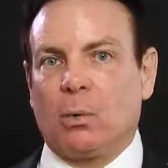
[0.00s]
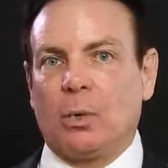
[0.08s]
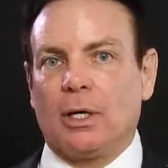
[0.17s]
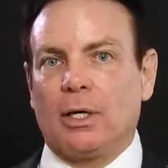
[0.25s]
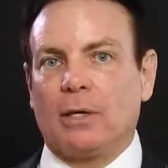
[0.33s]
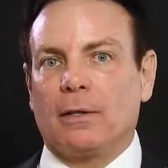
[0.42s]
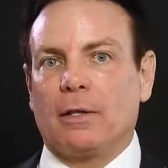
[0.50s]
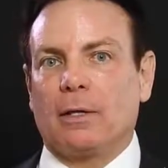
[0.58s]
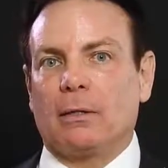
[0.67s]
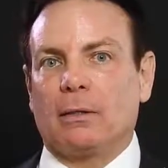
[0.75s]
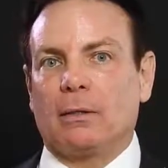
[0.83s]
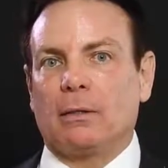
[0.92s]
with
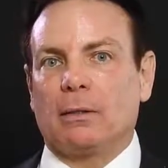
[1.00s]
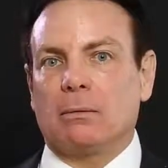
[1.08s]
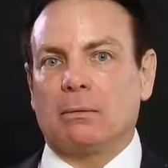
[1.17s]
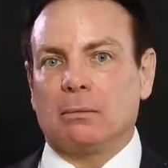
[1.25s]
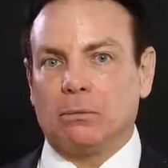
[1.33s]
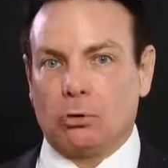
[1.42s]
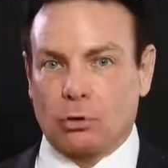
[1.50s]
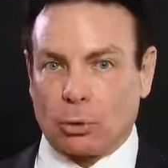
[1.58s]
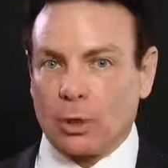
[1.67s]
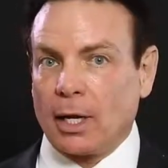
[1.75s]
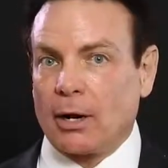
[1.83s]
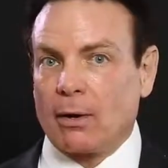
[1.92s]

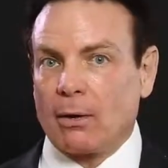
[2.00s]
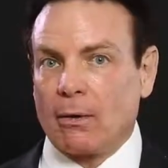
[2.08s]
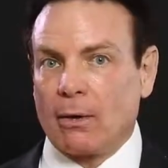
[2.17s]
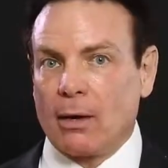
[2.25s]
short hair